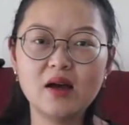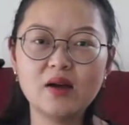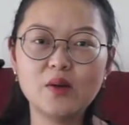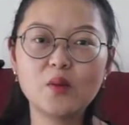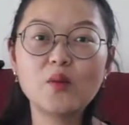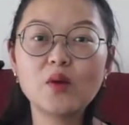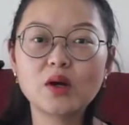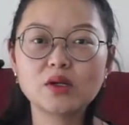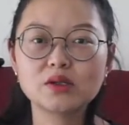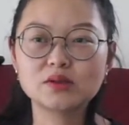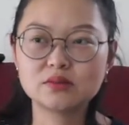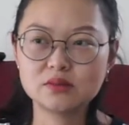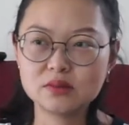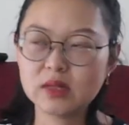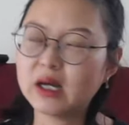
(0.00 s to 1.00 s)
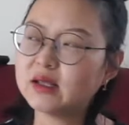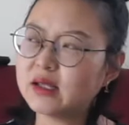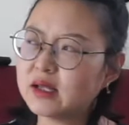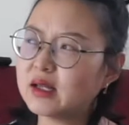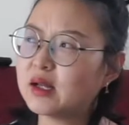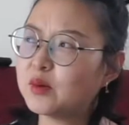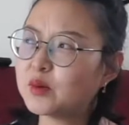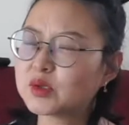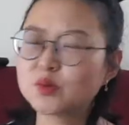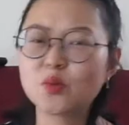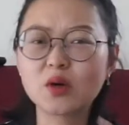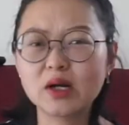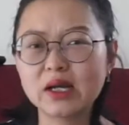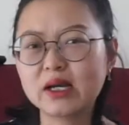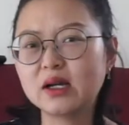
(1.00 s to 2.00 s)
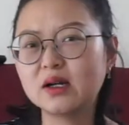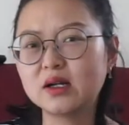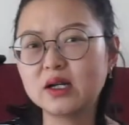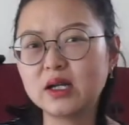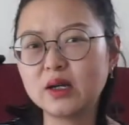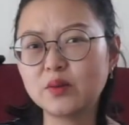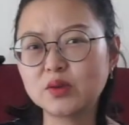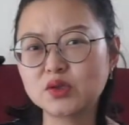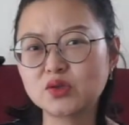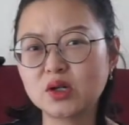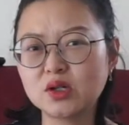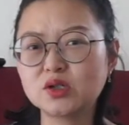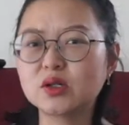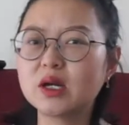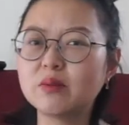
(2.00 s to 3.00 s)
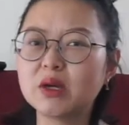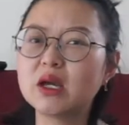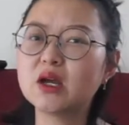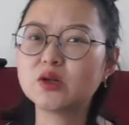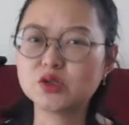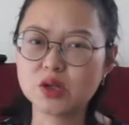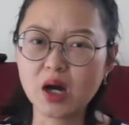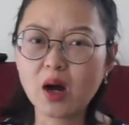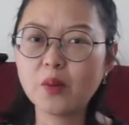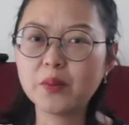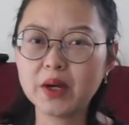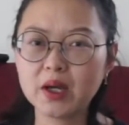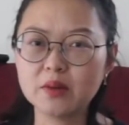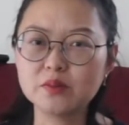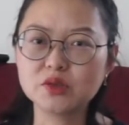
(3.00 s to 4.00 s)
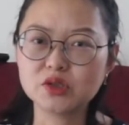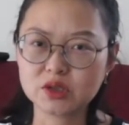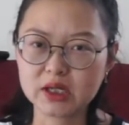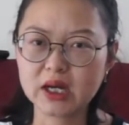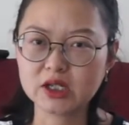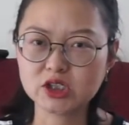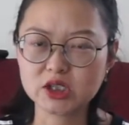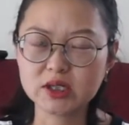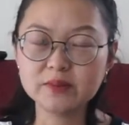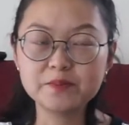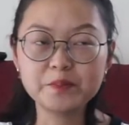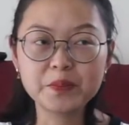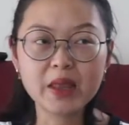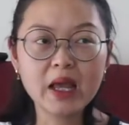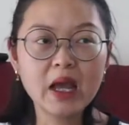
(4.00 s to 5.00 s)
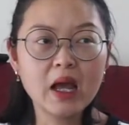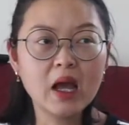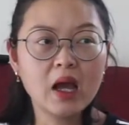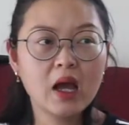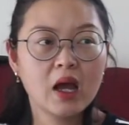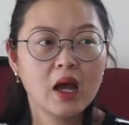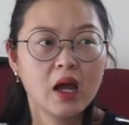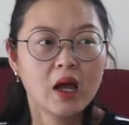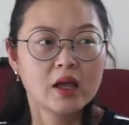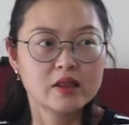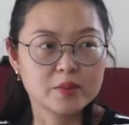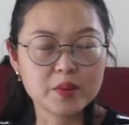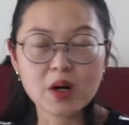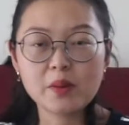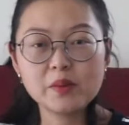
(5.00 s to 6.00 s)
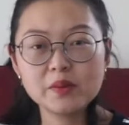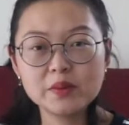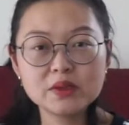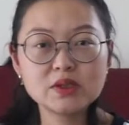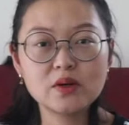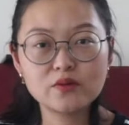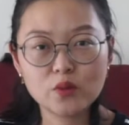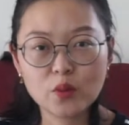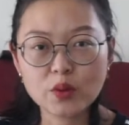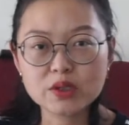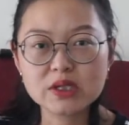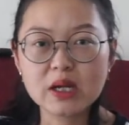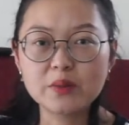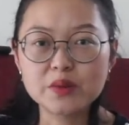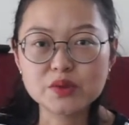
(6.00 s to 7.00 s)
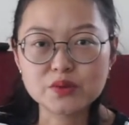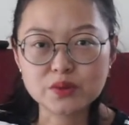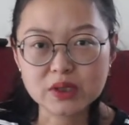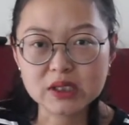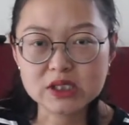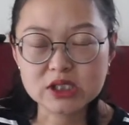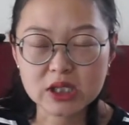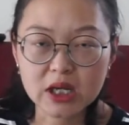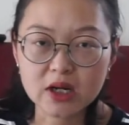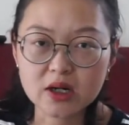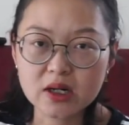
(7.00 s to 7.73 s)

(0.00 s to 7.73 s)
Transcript: Or I think it was more like he was trying to get me to help him to catch it. The problem is, of course, I was really scared.